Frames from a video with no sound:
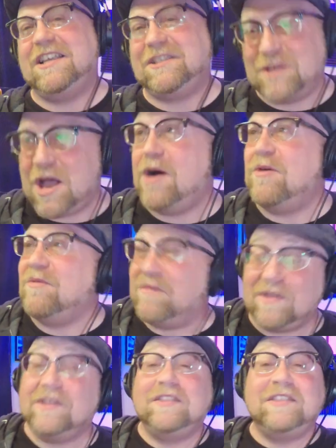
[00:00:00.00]
So
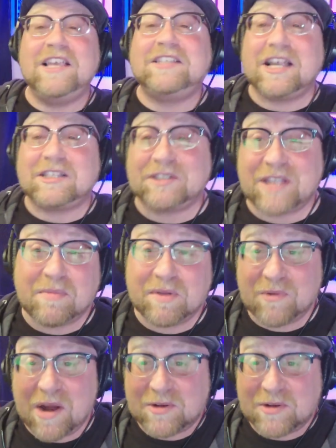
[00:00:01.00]
at least that's a step in the right